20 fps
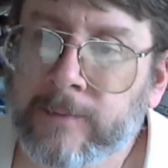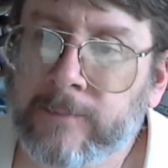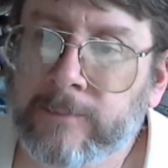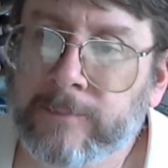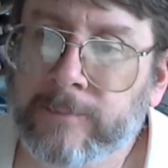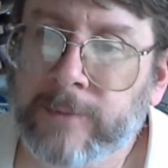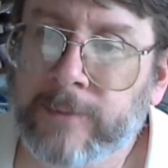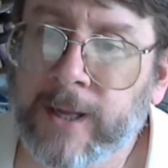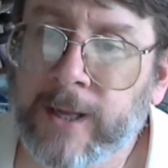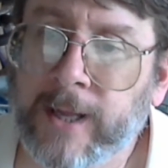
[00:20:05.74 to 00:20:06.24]

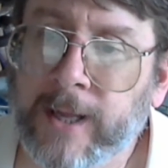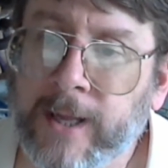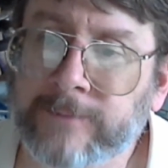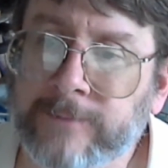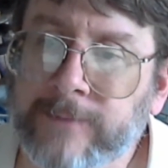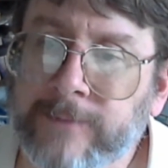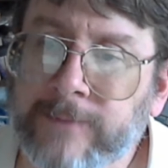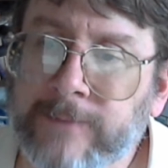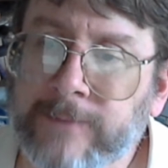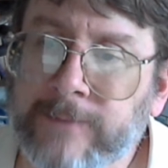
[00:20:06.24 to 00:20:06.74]

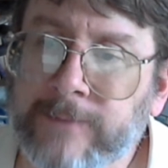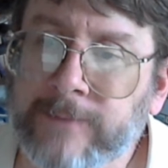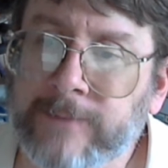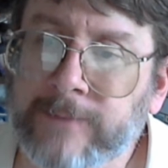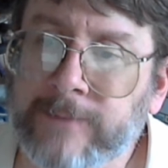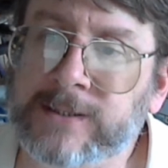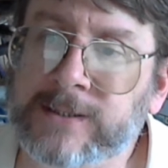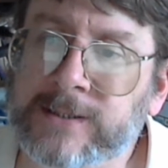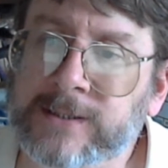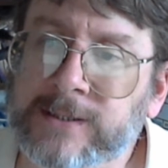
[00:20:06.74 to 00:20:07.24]
But
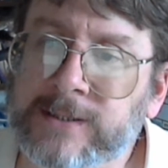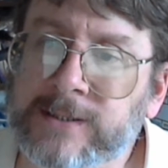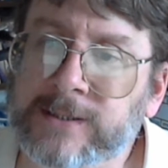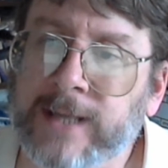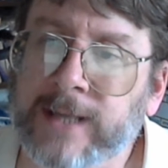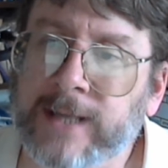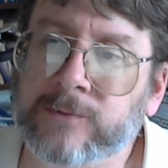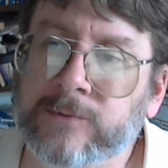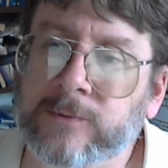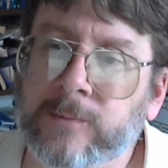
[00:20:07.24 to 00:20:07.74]
Hannity's
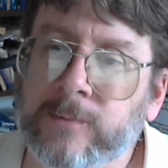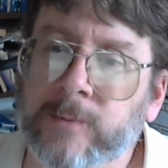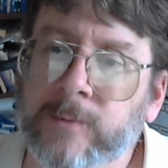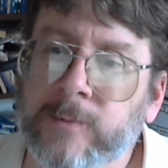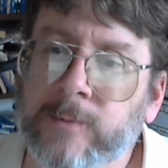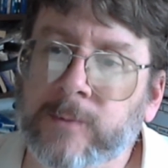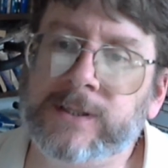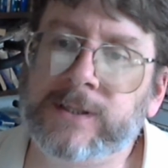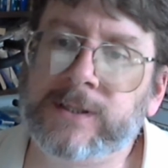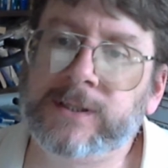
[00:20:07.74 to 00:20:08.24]
tantrum
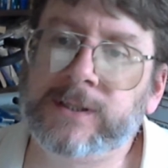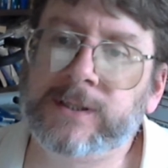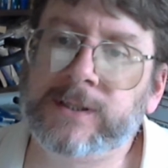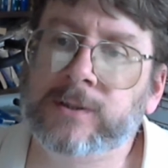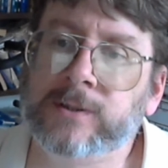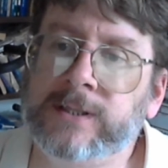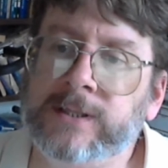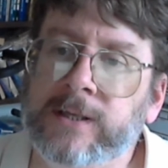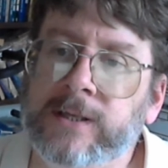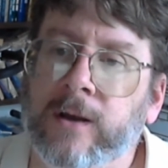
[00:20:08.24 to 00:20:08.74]

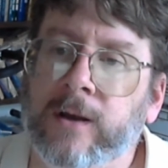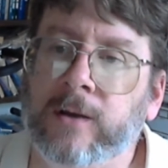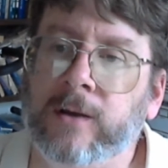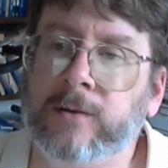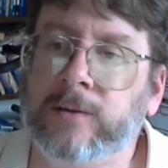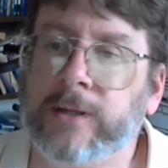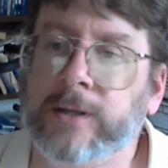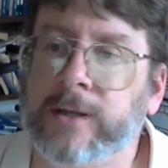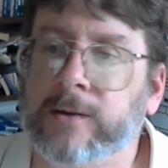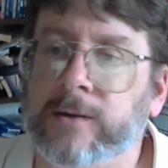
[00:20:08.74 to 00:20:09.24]
obscures the
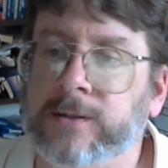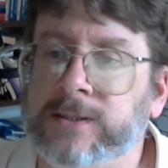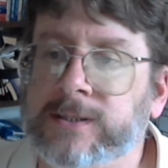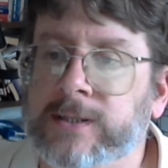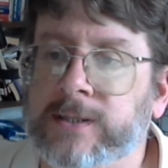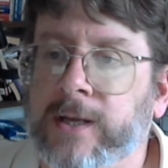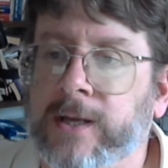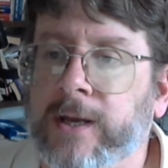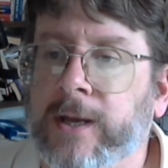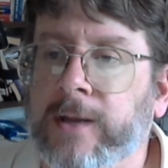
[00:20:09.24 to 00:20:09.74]
uglier
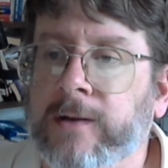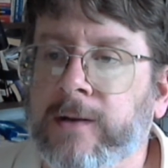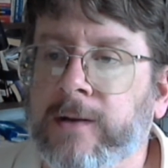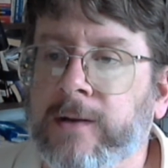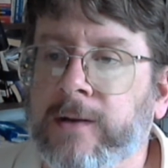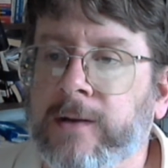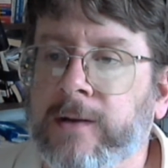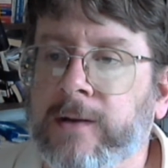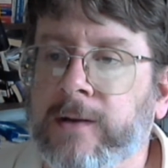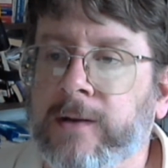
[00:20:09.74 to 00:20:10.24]
side of
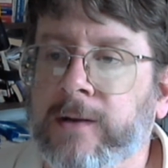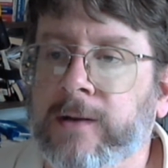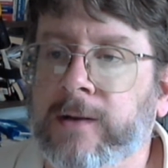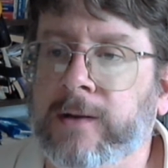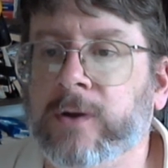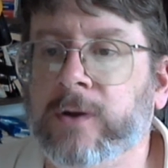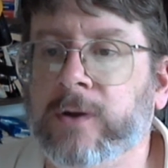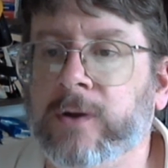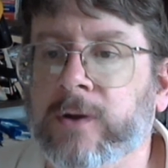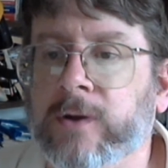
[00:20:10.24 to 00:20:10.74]
what he is
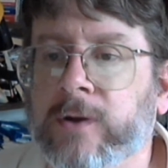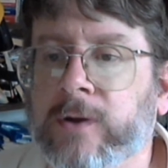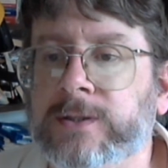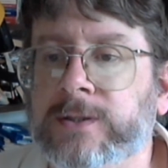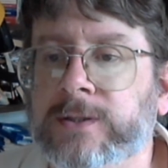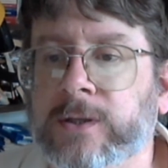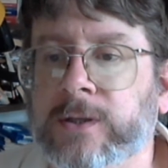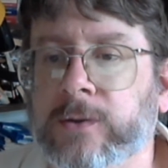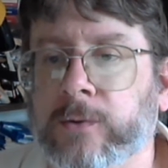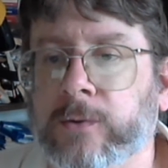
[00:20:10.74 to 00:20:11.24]
trying to
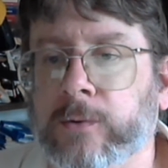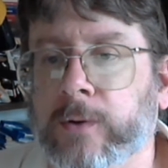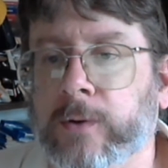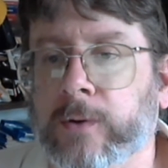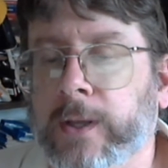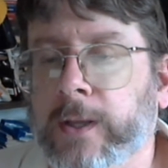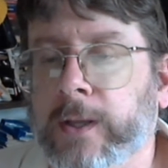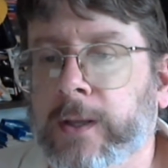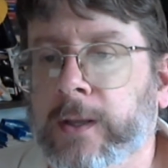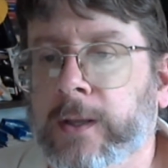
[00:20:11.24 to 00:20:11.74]
do.
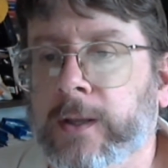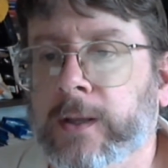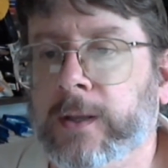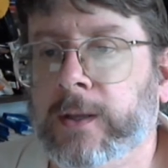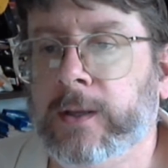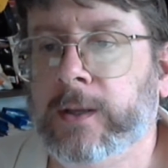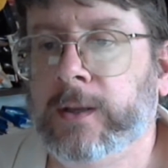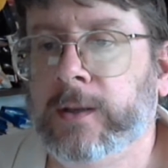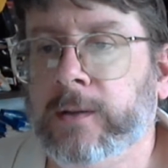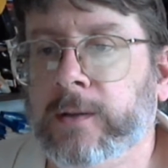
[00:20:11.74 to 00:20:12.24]

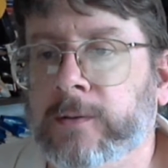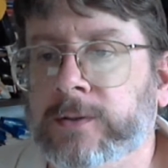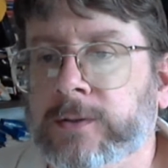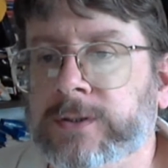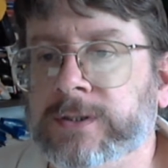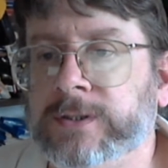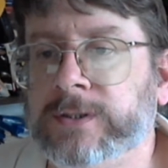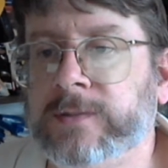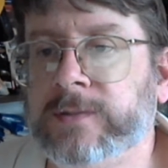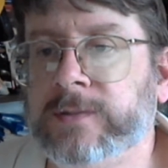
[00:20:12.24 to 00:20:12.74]
which
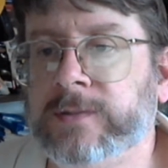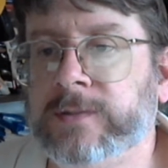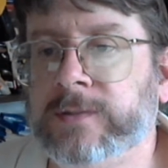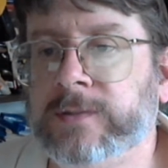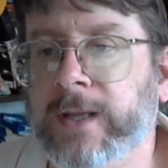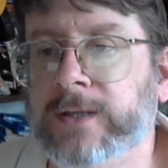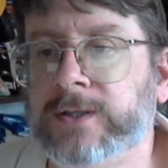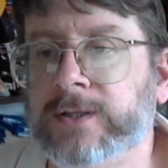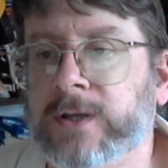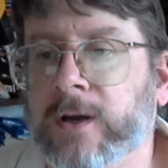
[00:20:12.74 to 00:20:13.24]
is to
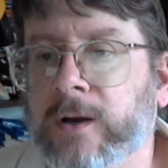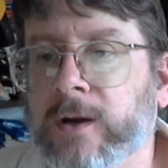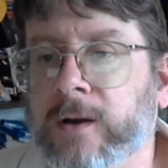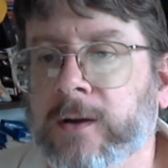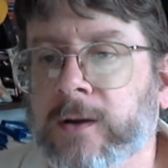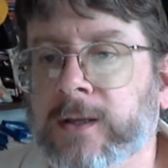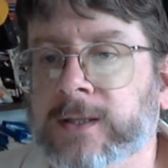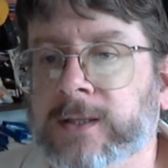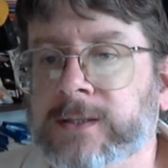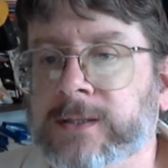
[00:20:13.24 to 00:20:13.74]
paint
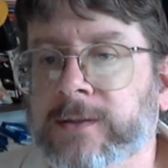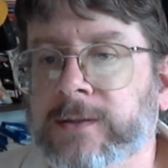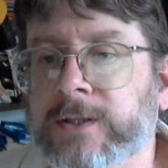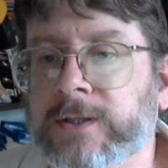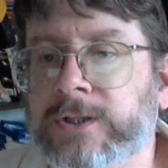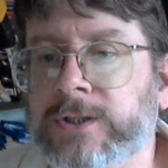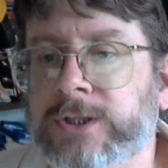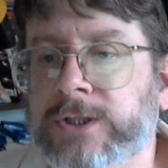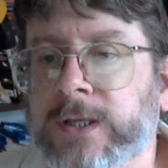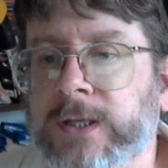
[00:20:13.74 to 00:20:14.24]
targets on the
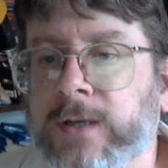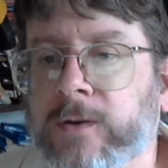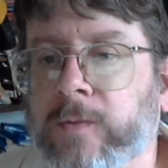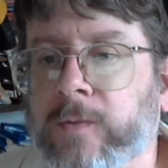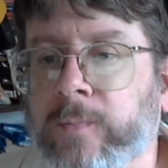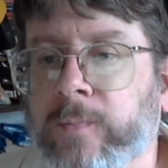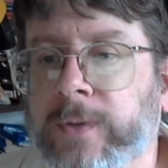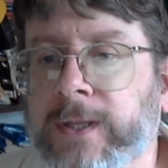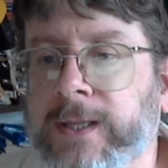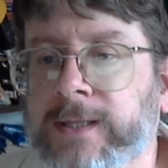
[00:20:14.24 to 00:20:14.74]

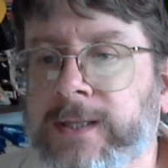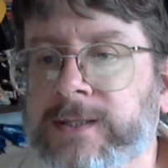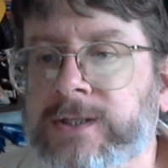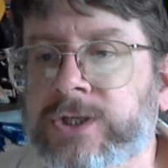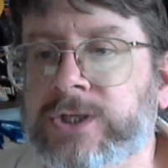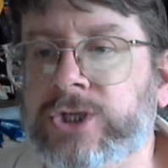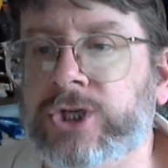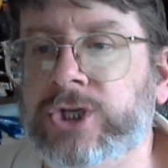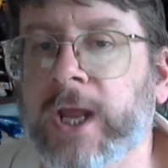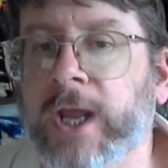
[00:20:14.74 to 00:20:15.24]
GOP's
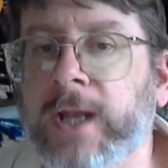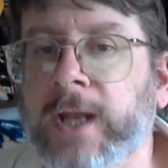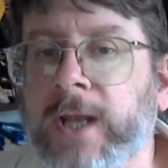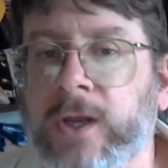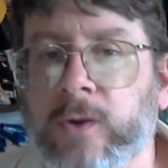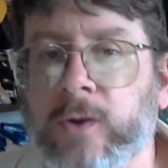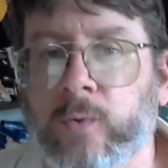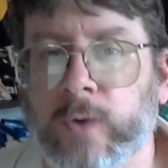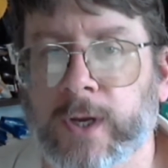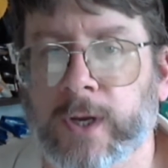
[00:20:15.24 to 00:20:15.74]

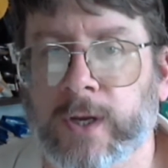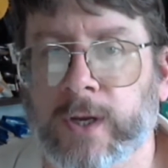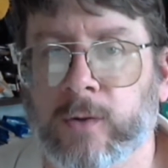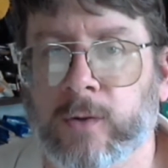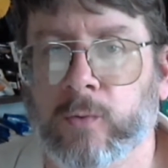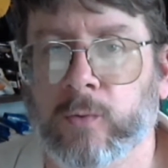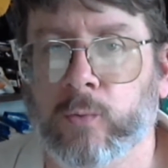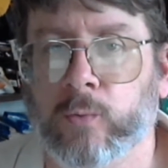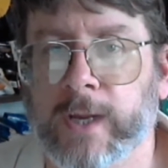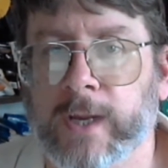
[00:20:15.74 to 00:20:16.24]
genuine
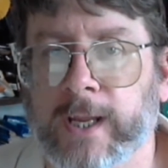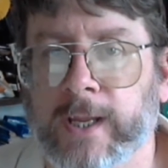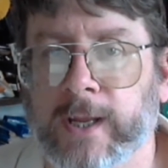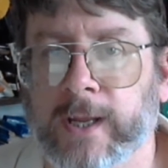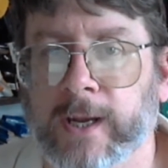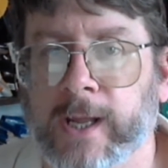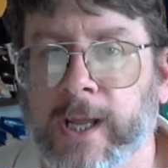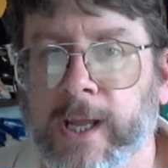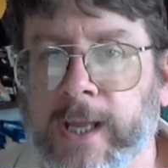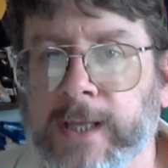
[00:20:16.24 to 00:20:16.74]

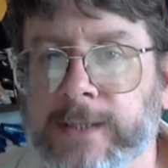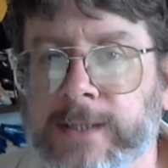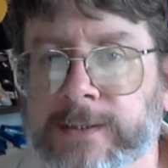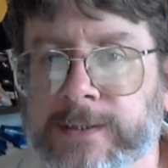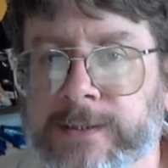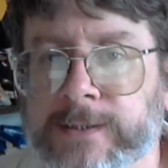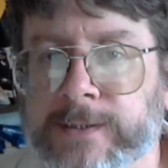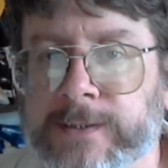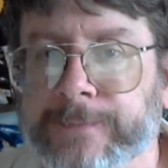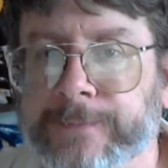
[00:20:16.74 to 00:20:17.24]

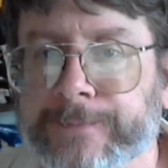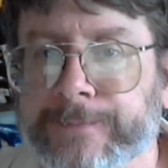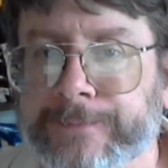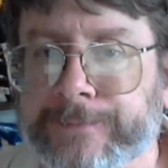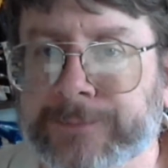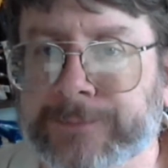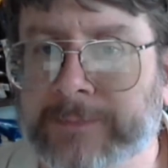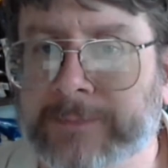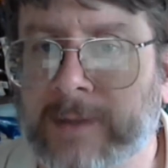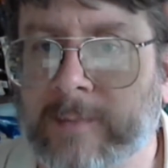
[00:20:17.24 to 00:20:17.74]
Reaganites.
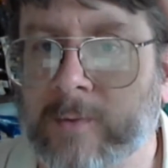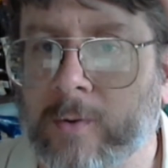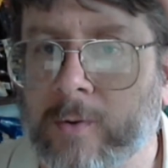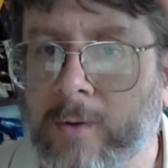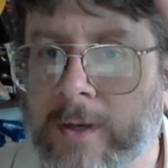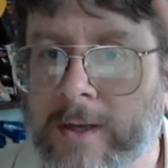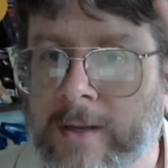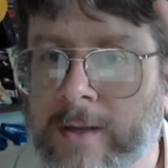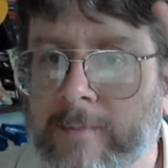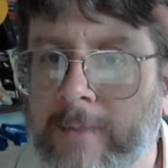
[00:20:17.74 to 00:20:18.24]
I'm
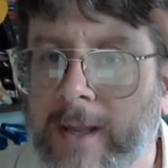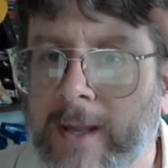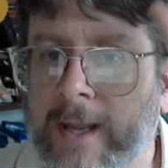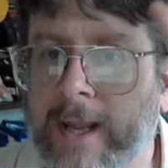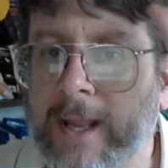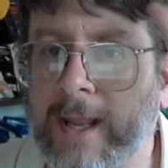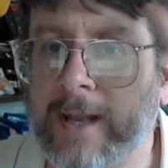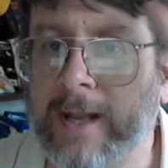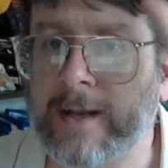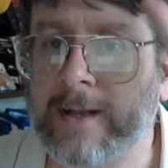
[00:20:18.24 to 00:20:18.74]
holding up my
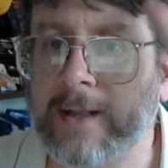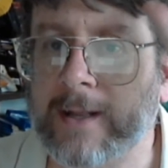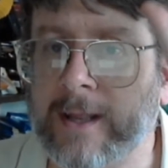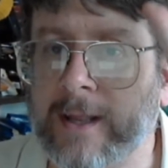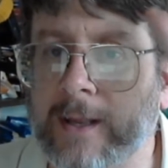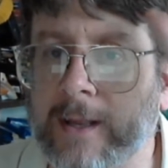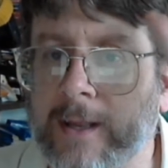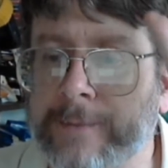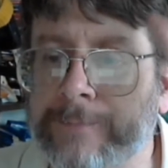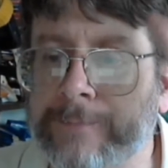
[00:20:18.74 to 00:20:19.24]
hand
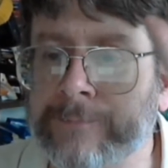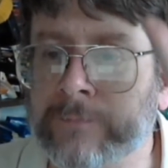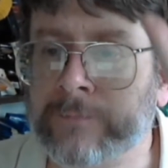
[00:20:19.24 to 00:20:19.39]
again.